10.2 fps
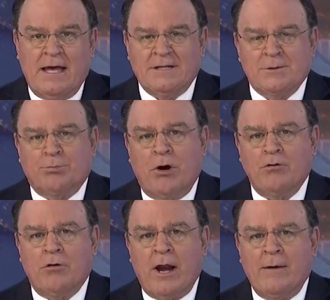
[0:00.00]
It's a
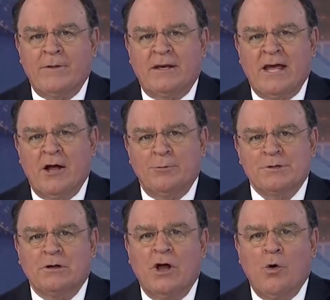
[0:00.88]
program that
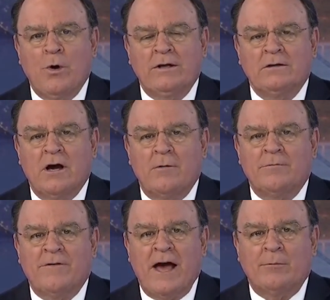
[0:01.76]
helps
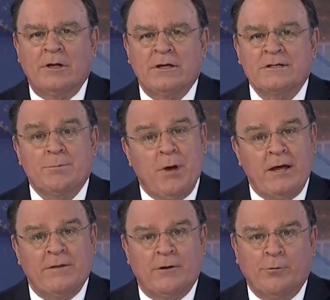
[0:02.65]
low-income families
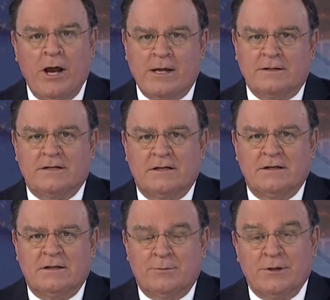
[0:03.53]
pay their rent.
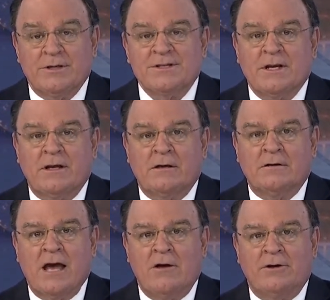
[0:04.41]
But the city
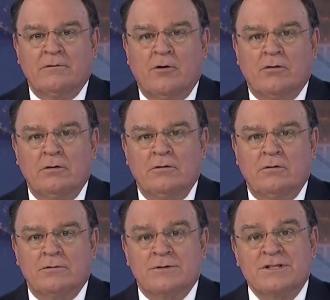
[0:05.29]
and county of
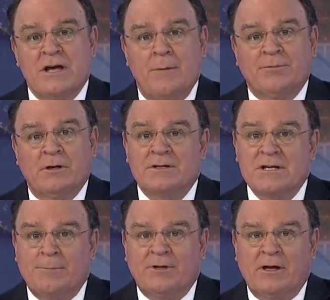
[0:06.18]
Honolulu stopped
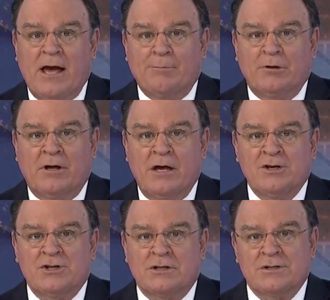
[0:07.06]
accepting
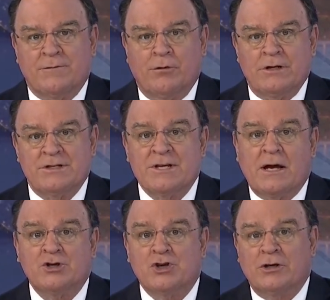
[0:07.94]
applications for its
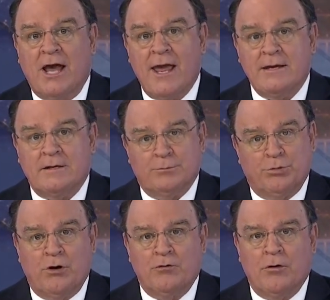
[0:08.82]
Section
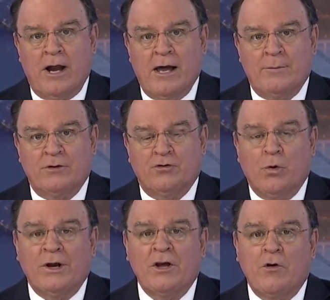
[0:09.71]
8 program in
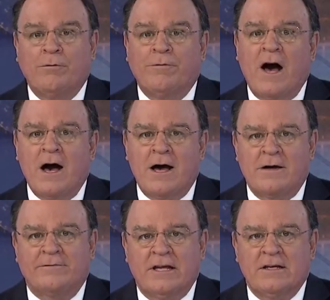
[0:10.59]

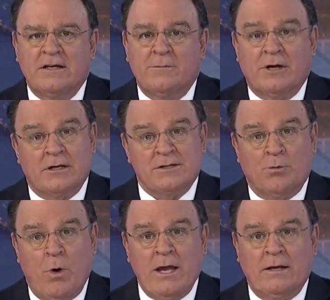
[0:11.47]
2005
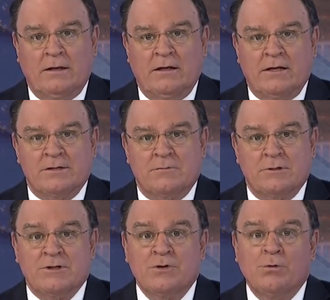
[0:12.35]
because the waiting list
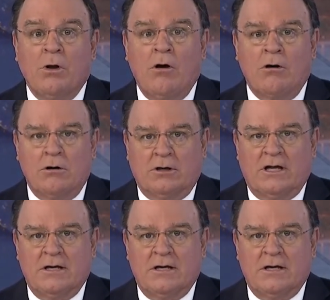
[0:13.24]
was too long.